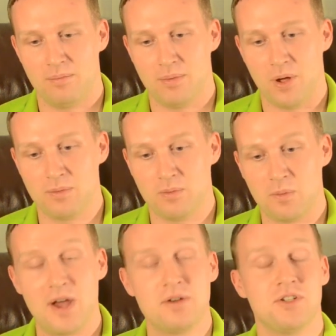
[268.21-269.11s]
Baltimore
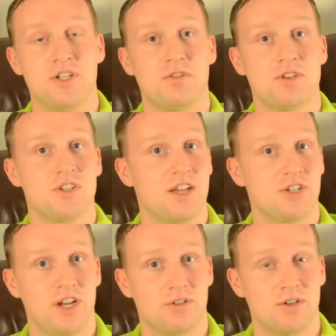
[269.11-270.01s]
wide receiver /
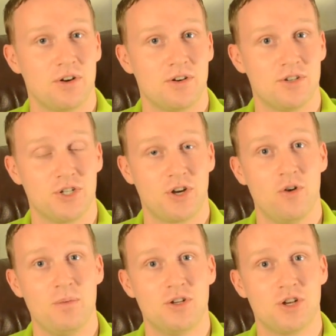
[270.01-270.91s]
kick returner
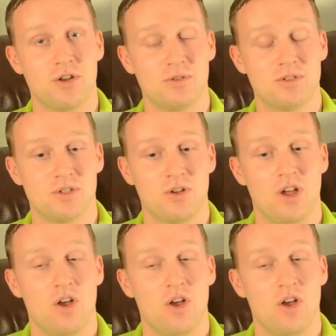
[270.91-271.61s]
Jacoby Jones